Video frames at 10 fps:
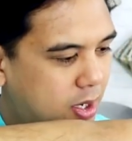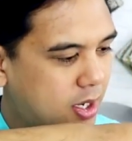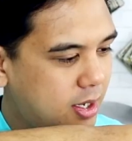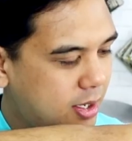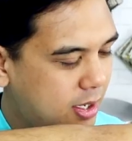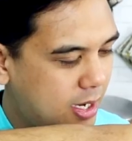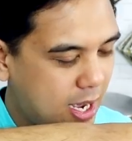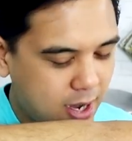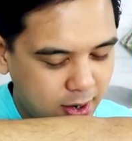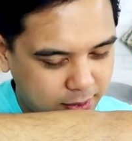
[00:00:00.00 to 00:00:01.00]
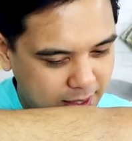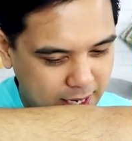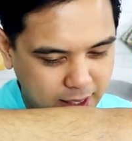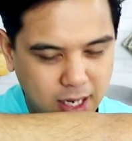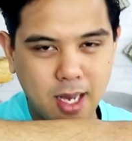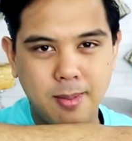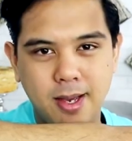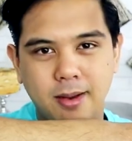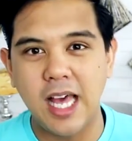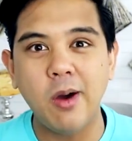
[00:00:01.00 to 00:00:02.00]
button now,
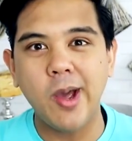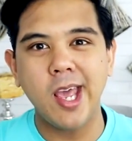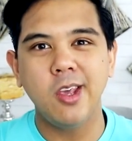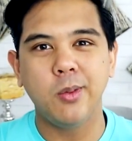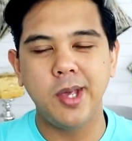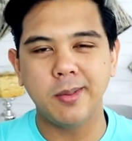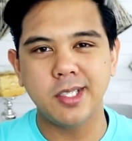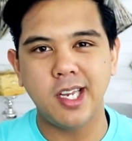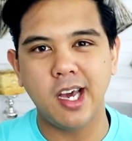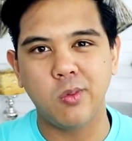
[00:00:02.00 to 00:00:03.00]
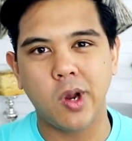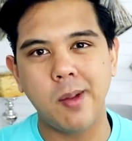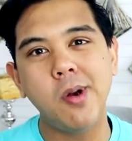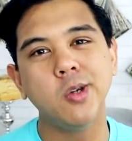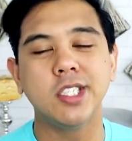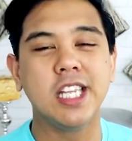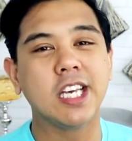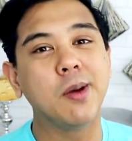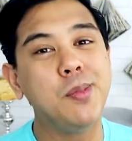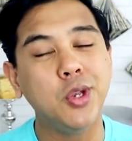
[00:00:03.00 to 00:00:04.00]
dagnabbit. That way you'll be up to date on what I post in the
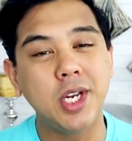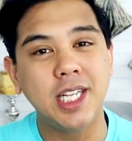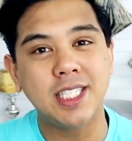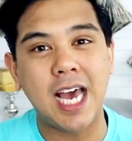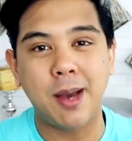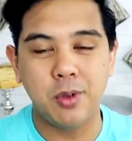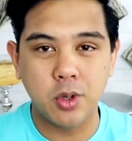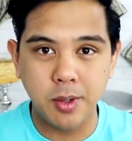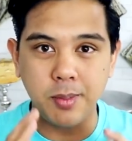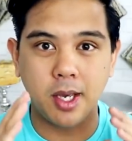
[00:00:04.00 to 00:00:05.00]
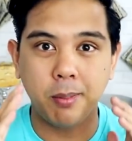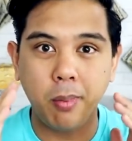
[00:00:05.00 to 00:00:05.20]
community tab. You can be a